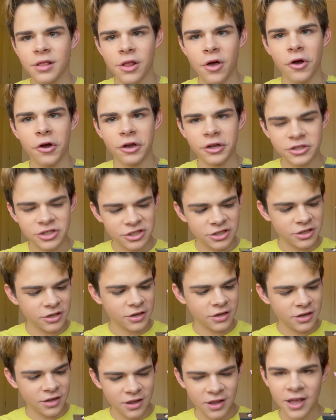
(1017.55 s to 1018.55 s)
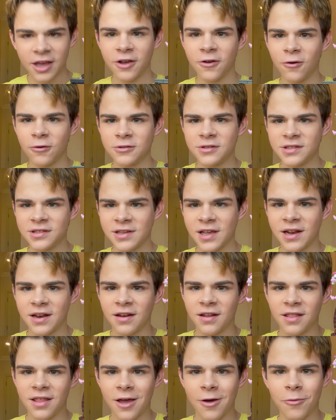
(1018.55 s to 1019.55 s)
larger Lego
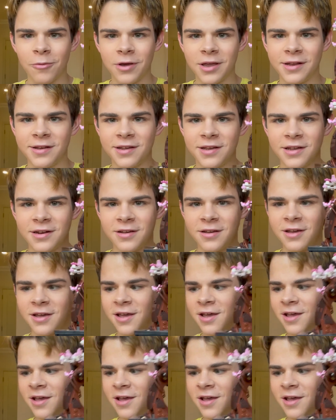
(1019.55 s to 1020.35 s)
set that we did.